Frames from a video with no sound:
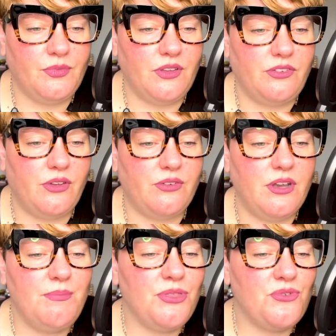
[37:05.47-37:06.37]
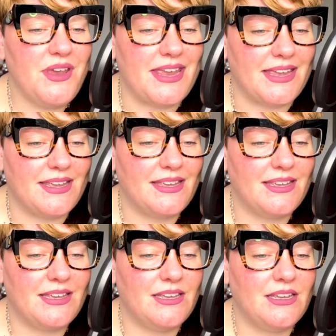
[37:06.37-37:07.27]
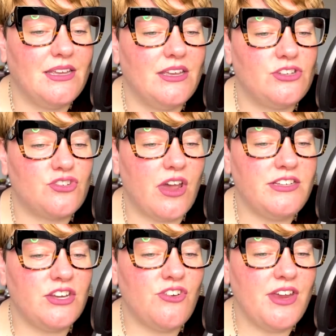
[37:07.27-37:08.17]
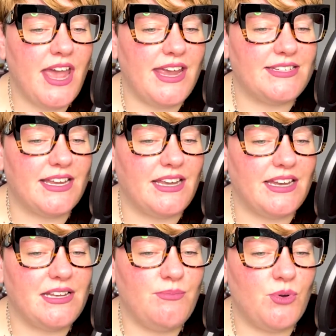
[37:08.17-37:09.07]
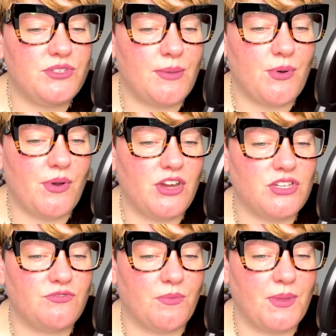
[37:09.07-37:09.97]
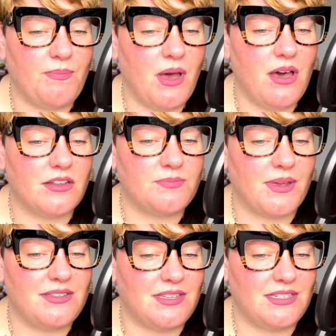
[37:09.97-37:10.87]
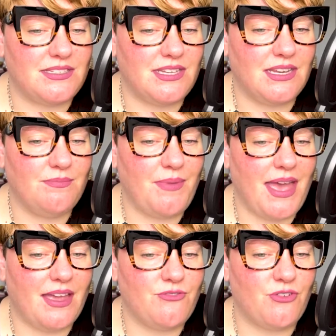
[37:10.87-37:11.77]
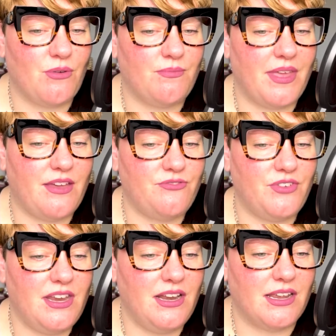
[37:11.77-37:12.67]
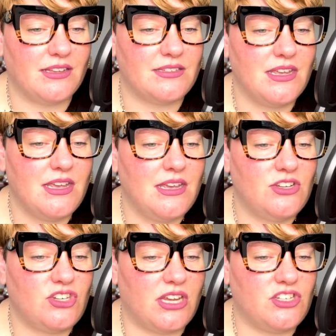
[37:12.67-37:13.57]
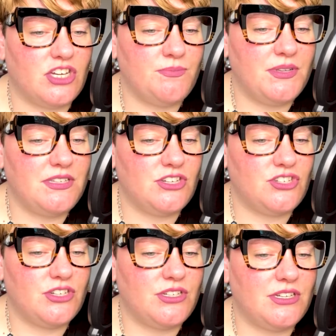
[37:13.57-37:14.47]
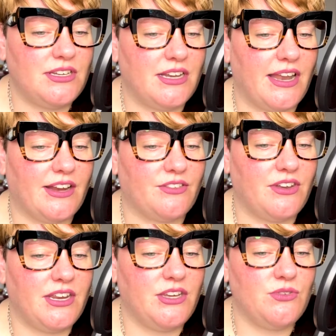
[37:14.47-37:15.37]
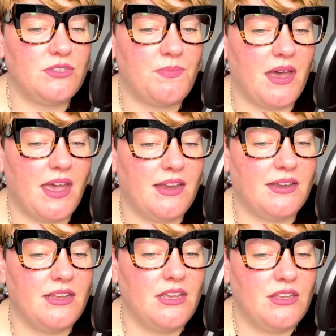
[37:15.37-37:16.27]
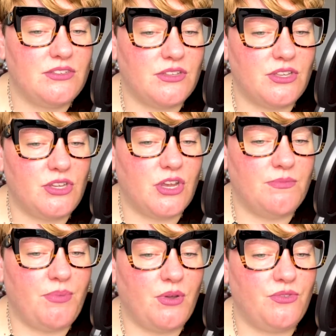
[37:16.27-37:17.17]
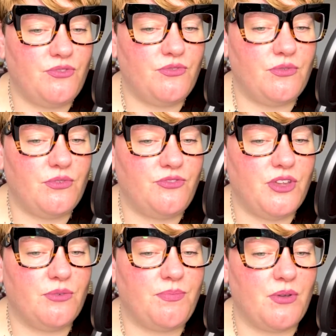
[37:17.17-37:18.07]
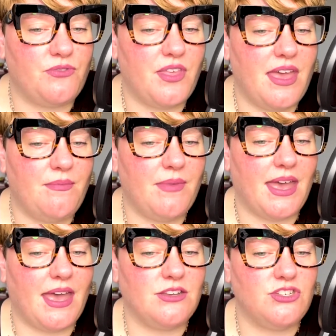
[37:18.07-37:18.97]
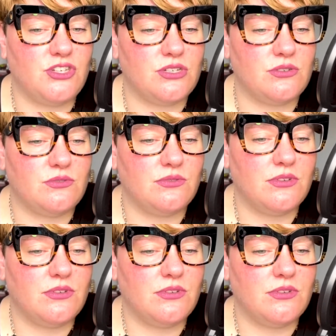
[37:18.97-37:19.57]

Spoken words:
So number three, try to create a little more separation from the parts by sitting back from their feelings, changing position, lengthening your spine so that you can both feel both them and you.